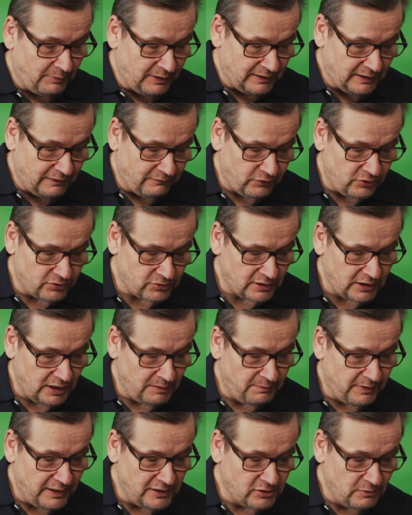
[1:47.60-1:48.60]
me the first
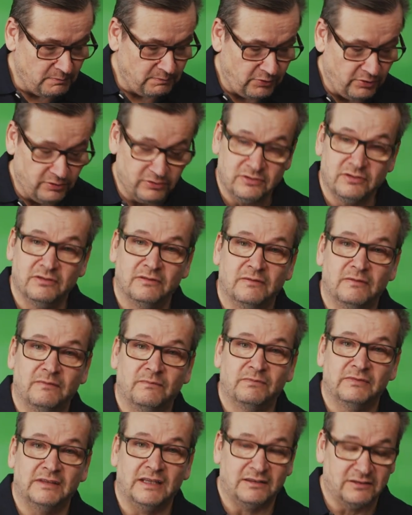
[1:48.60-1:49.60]
calibration point.
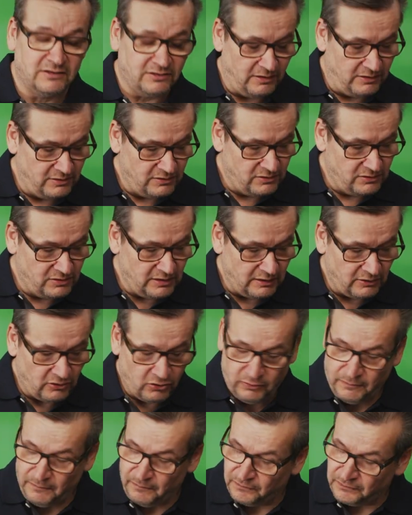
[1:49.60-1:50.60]
That's
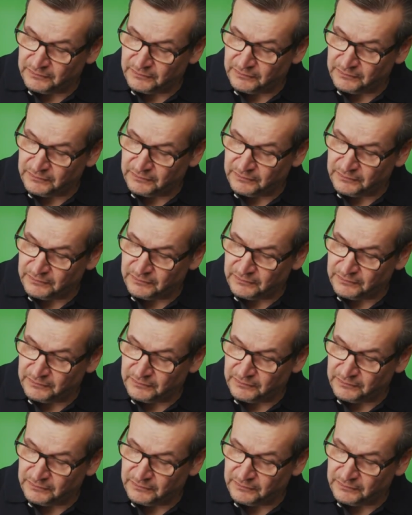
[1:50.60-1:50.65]
0.